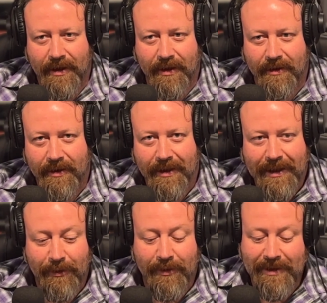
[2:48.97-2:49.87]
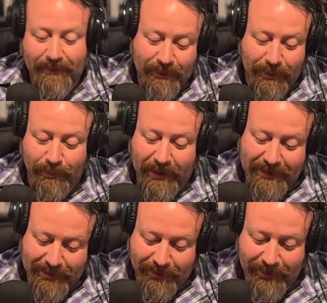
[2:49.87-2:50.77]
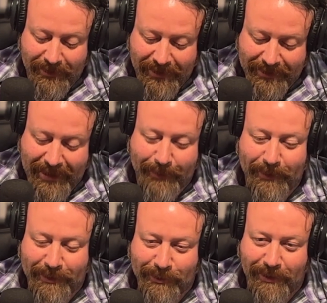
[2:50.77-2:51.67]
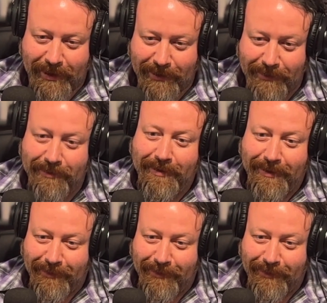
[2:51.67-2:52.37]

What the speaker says: And he would always have a third place. I would call it like the happiness triangle,